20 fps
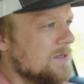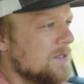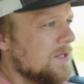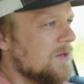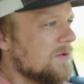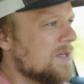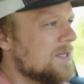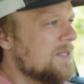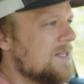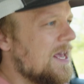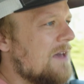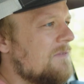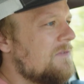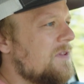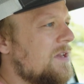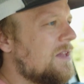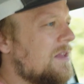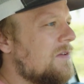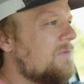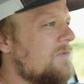You can
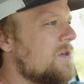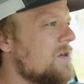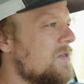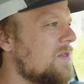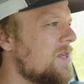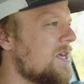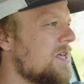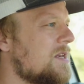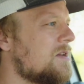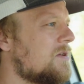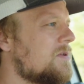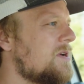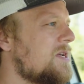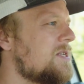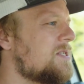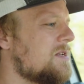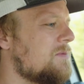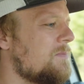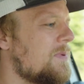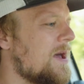definitely feel the
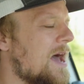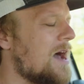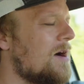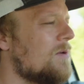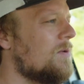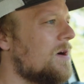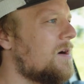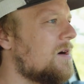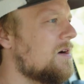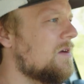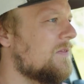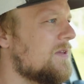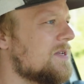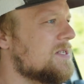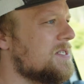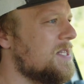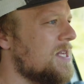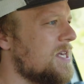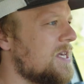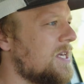increase in power on this
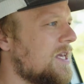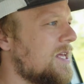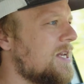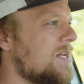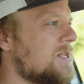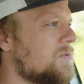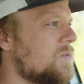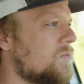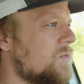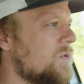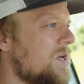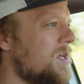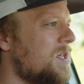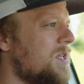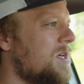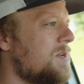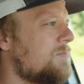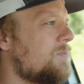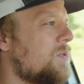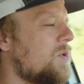thing, and it's
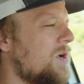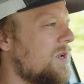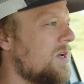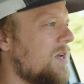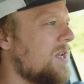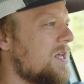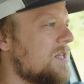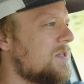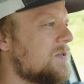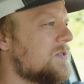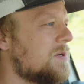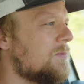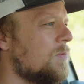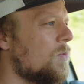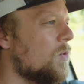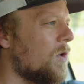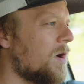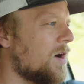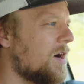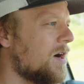really putting in some
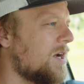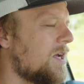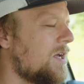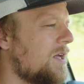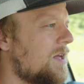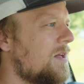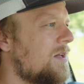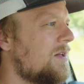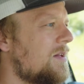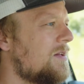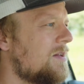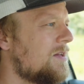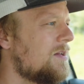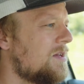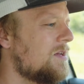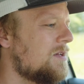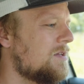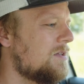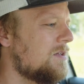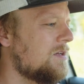work.
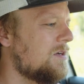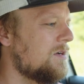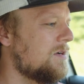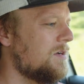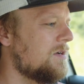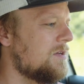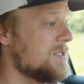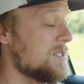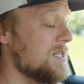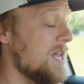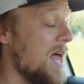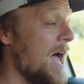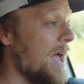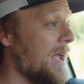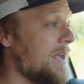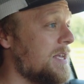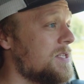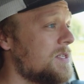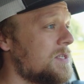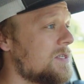It's
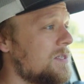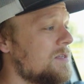nice.